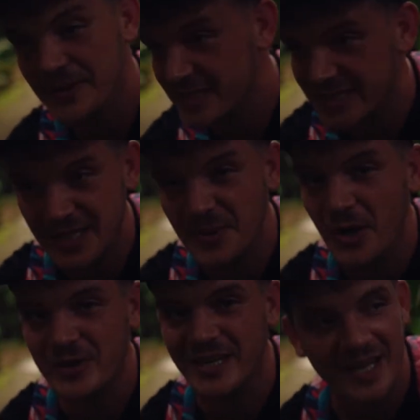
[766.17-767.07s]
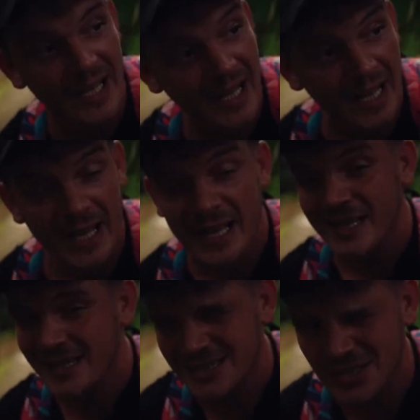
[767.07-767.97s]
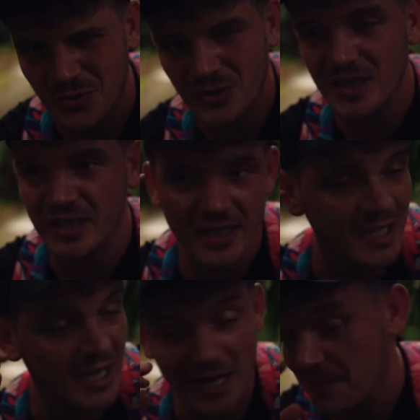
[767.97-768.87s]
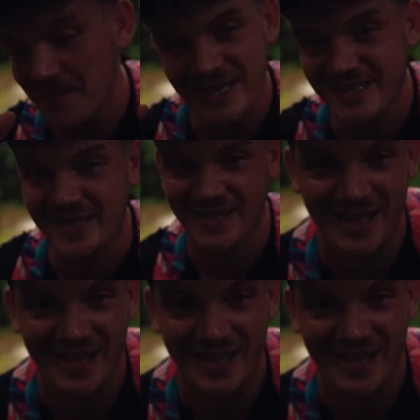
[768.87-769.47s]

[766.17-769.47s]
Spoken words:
Just keep going, because it's really amazing.